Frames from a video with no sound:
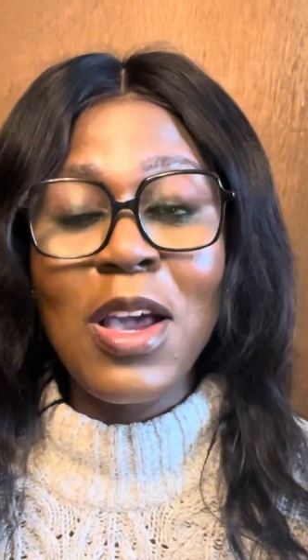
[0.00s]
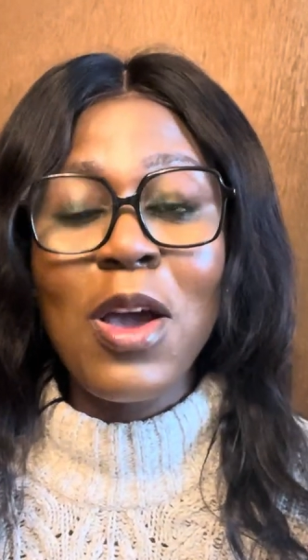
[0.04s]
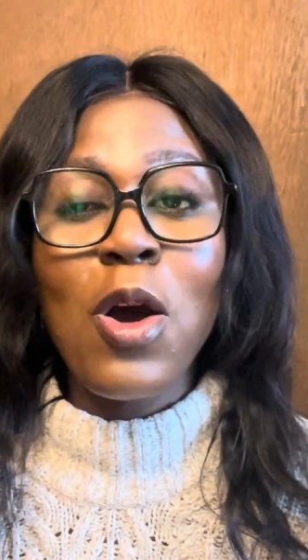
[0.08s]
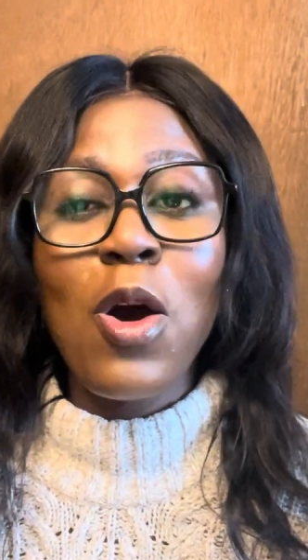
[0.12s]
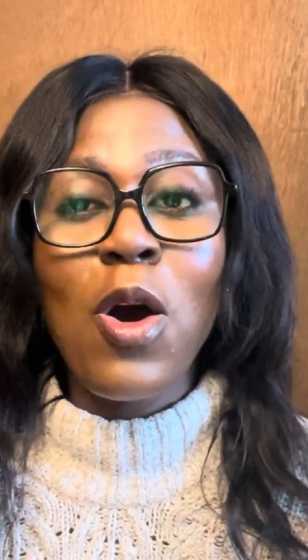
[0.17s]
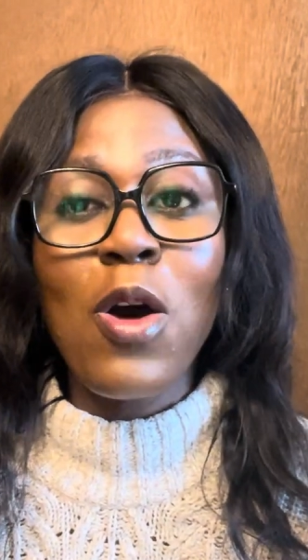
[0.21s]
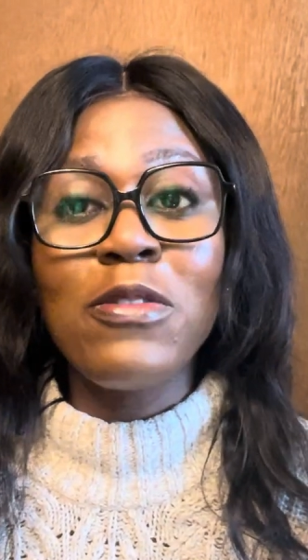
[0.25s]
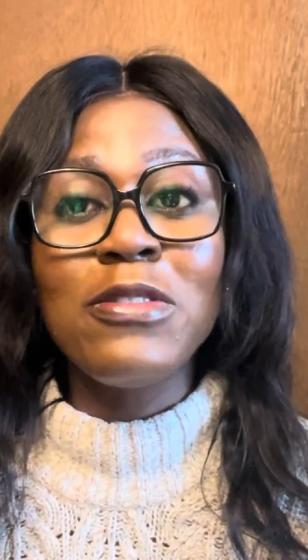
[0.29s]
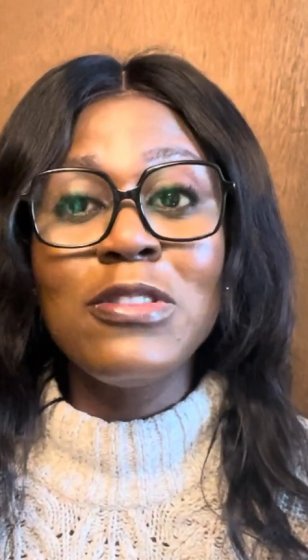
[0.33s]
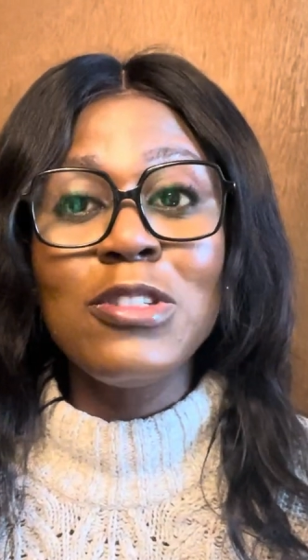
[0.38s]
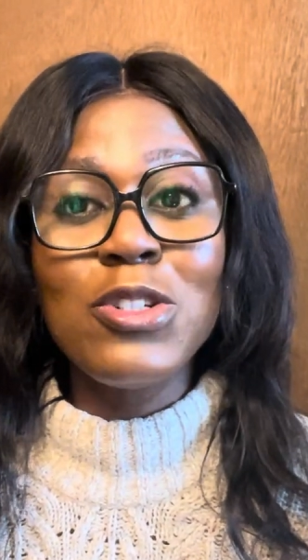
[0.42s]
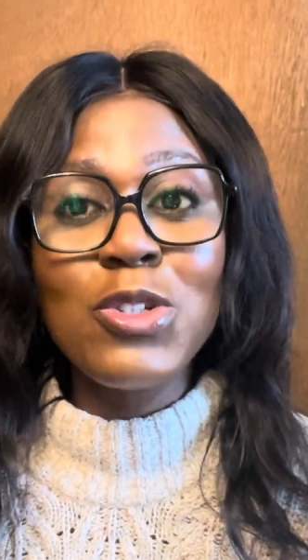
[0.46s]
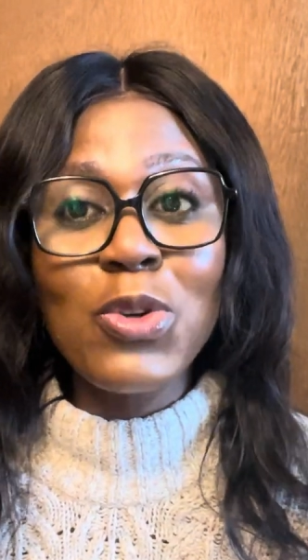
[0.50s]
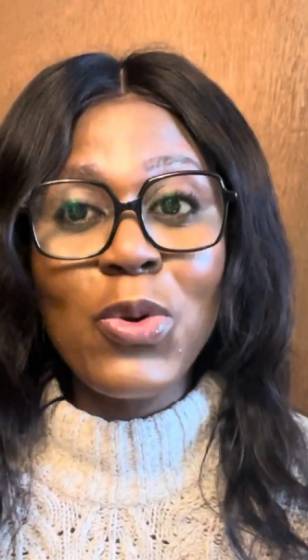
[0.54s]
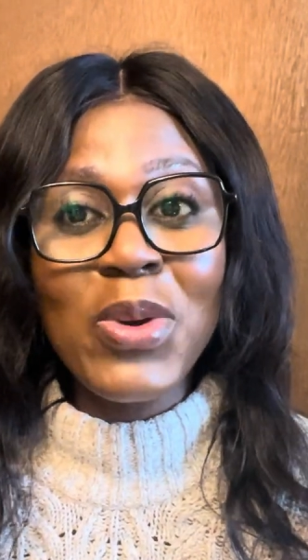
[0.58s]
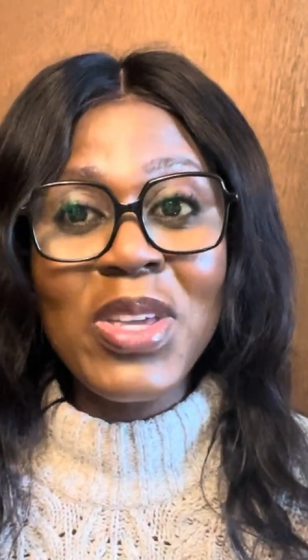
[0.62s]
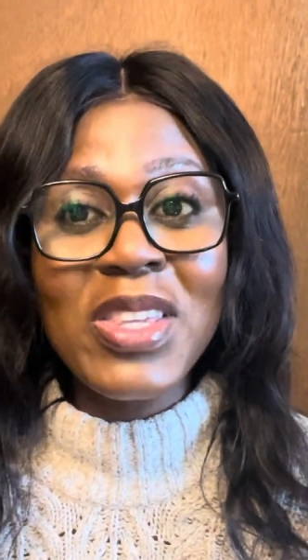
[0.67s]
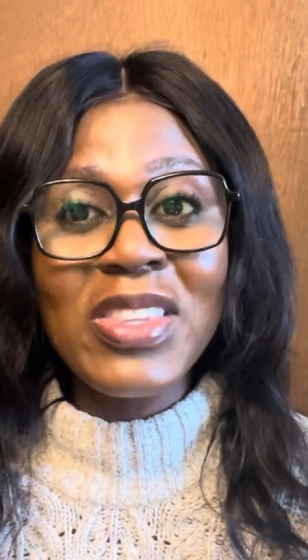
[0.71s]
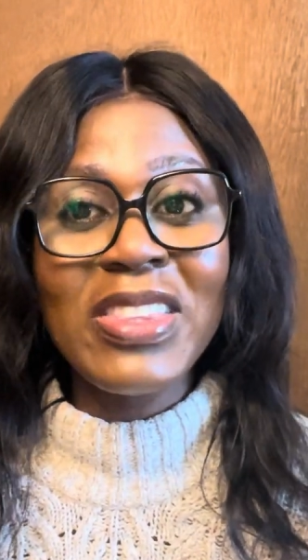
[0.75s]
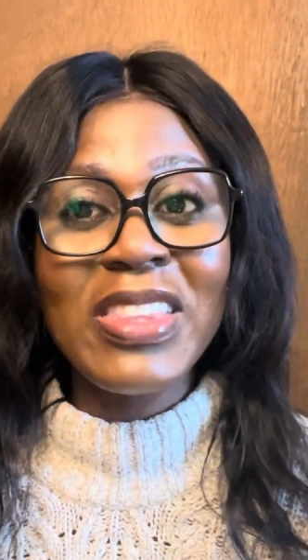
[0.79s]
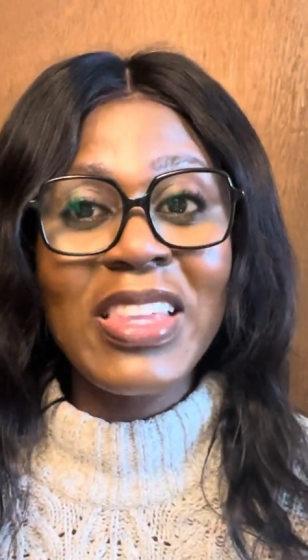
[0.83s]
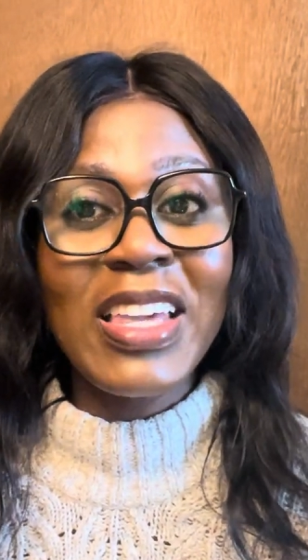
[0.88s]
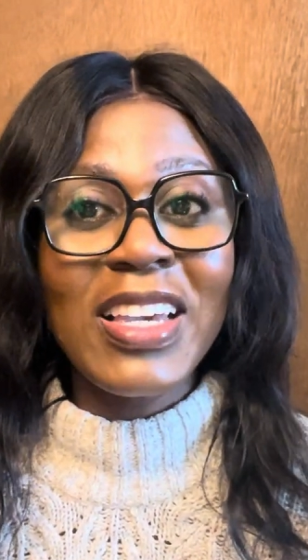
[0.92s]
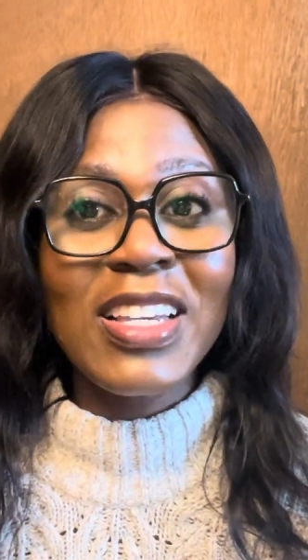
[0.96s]
of
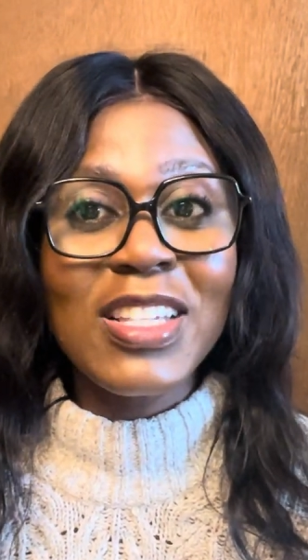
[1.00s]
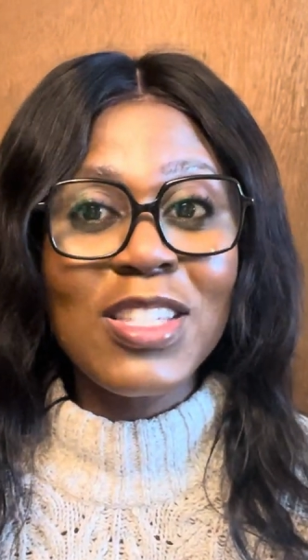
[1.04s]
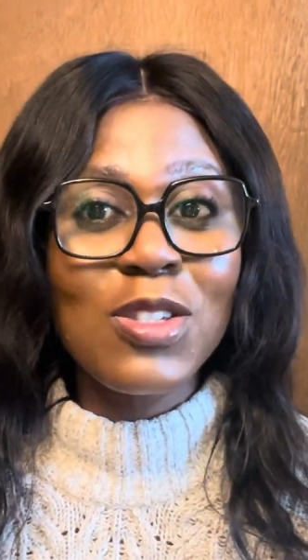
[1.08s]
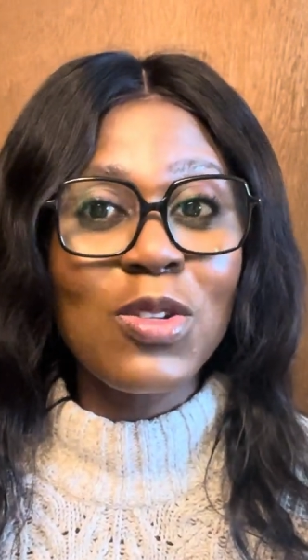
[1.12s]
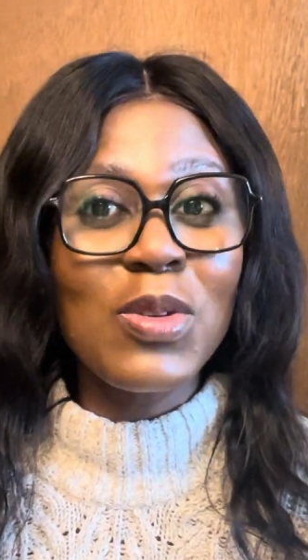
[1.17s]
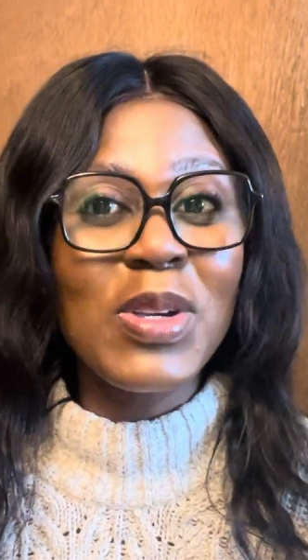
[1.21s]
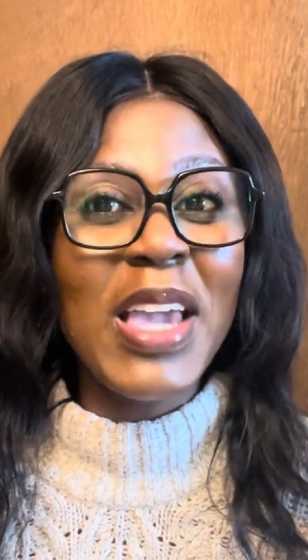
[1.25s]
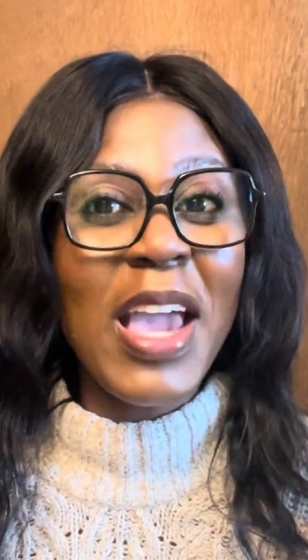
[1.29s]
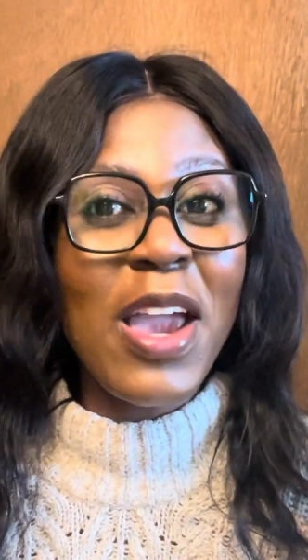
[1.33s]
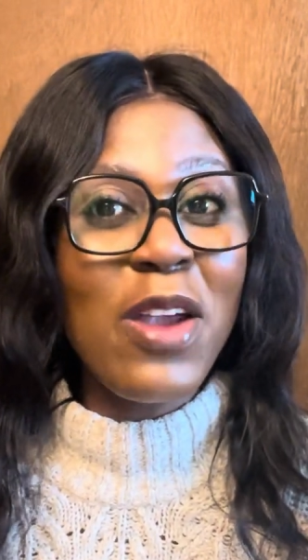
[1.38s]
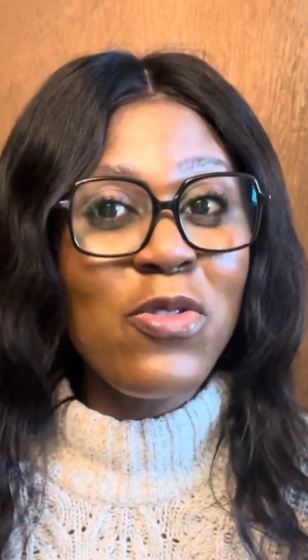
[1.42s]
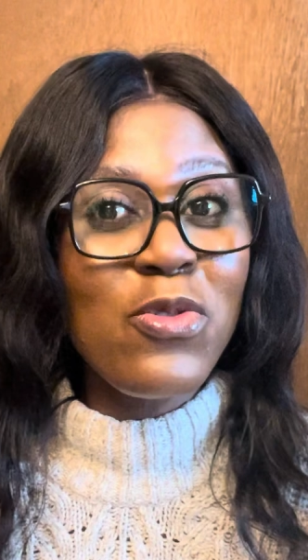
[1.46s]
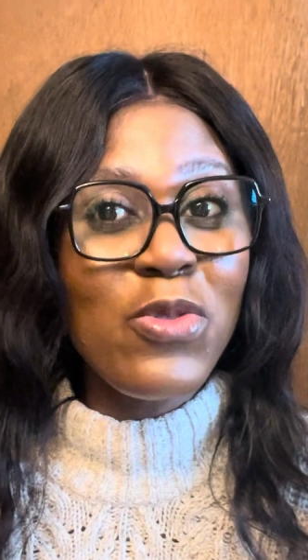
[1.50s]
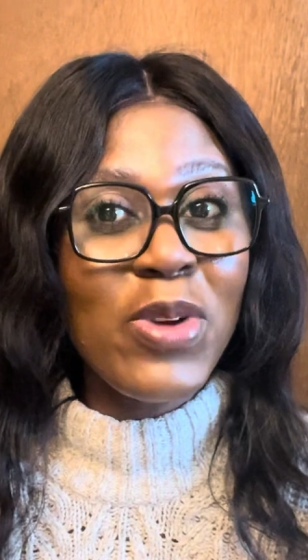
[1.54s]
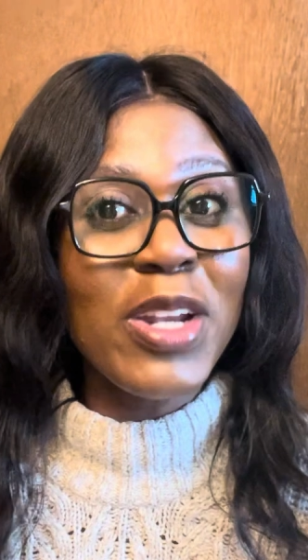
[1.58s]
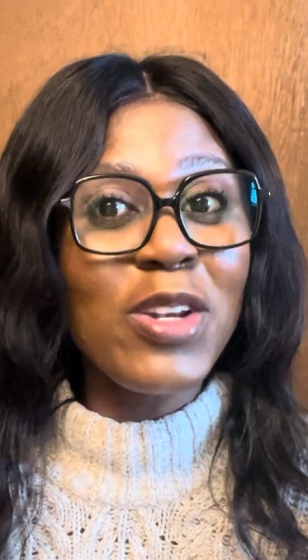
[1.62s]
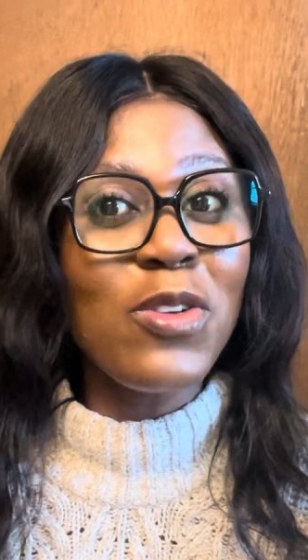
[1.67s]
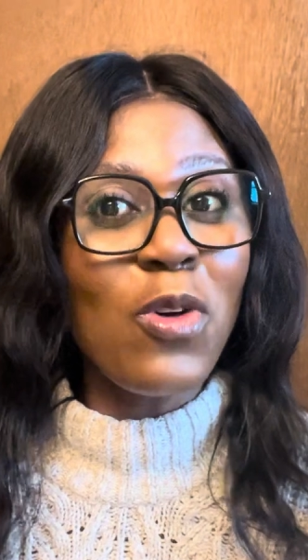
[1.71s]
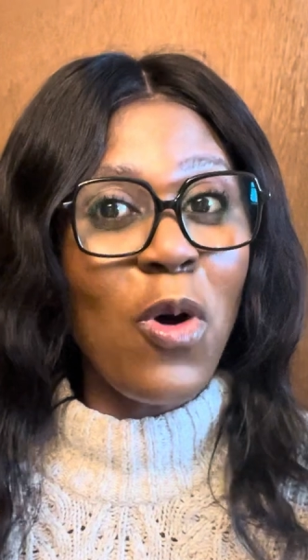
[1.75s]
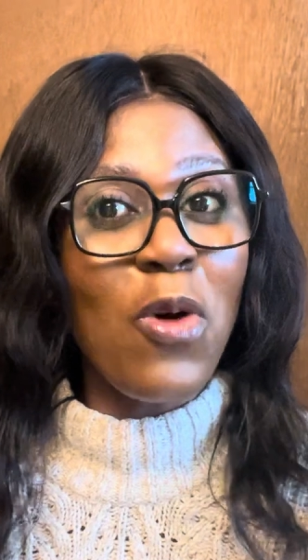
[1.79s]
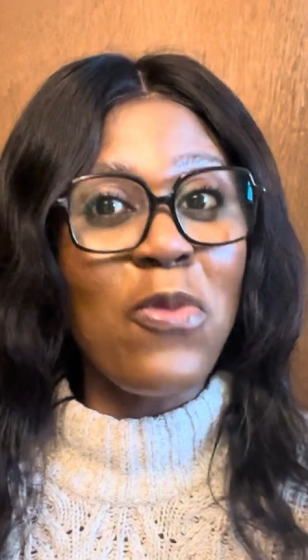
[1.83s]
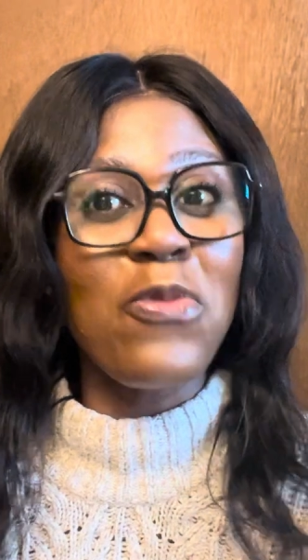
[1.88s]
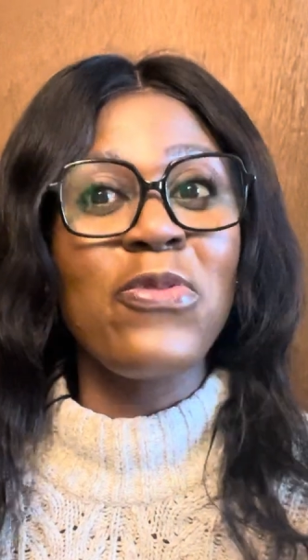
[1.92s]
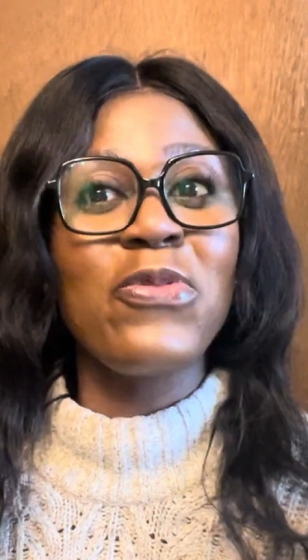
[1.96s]
doing things to get rid
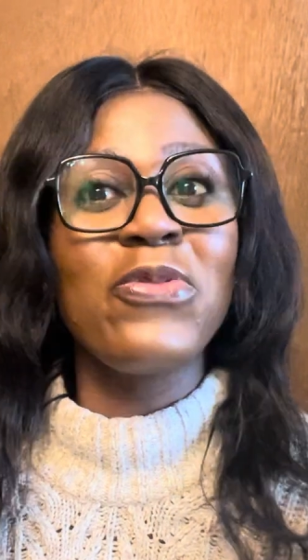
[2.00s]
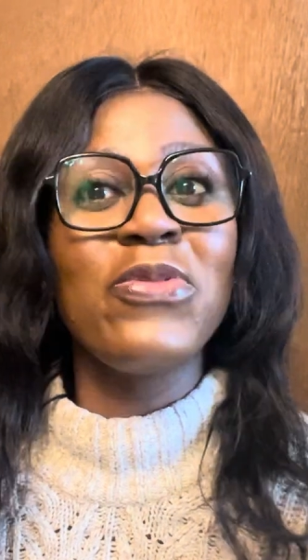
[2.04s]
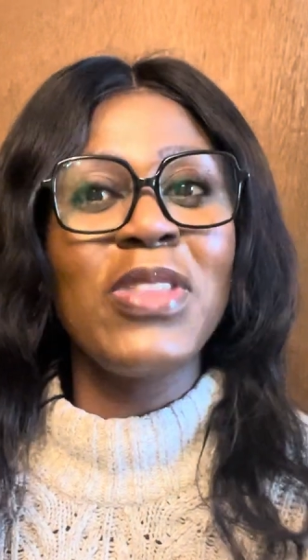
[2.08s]
of